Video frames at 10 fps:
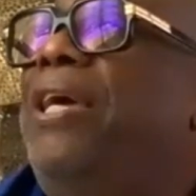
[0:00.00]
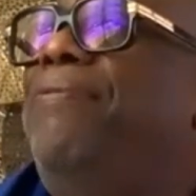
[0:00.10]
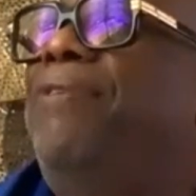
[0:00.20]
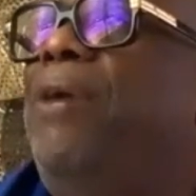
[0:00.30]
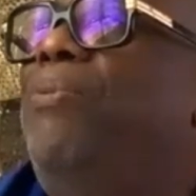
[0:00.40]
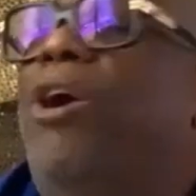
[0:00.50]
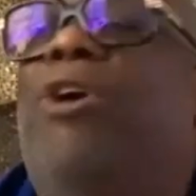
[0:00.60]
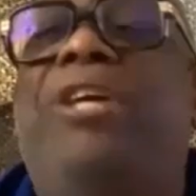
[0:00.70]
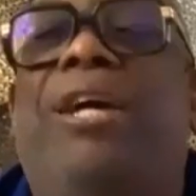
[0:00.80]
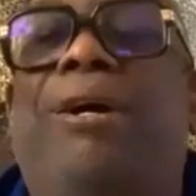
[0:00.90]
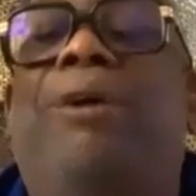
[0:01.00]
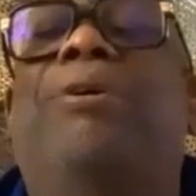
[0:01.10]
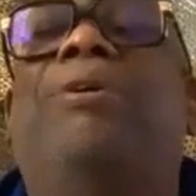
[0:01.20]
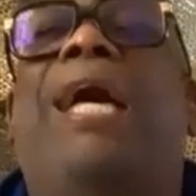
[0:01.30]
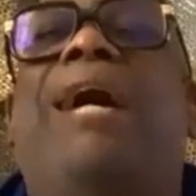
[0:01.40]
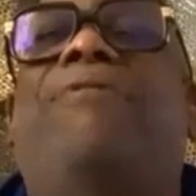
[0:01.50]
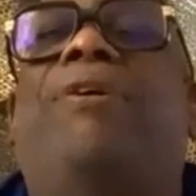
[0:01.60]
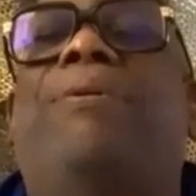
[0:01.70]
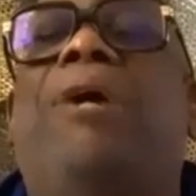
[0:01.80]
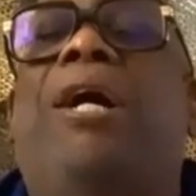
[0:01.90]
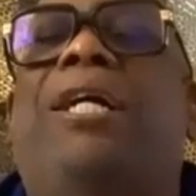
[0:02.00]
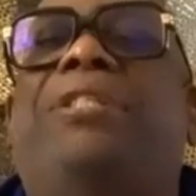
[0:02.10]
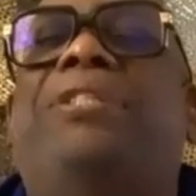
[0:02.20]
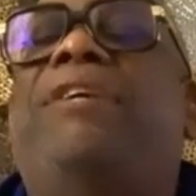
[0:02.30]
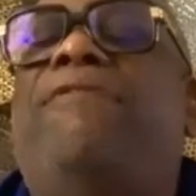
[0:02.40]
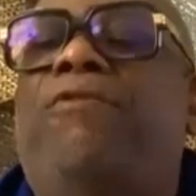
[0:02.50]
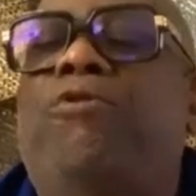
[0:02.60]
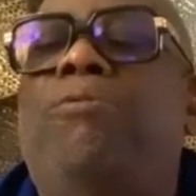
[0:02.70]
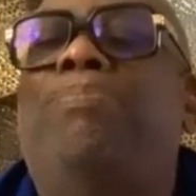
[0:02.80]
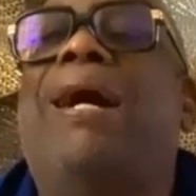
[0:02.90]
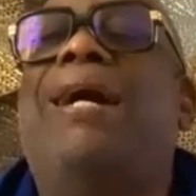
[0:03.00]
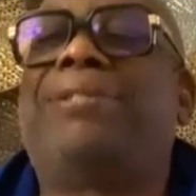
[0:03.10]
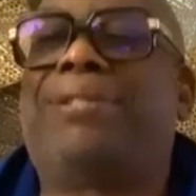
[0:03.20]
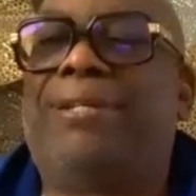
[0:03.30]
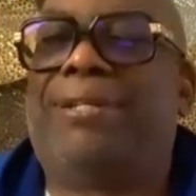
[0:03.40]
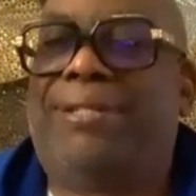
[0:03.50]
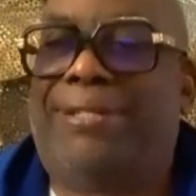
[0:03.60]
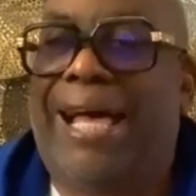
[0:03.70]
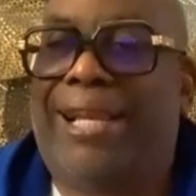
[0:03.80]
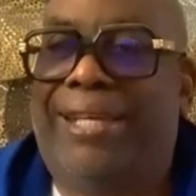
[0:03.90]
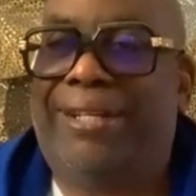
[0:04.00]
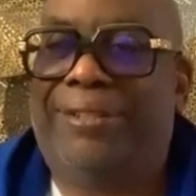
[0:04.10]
I forgot. Oh yeah, I'm gonna have a seafood pasta salad.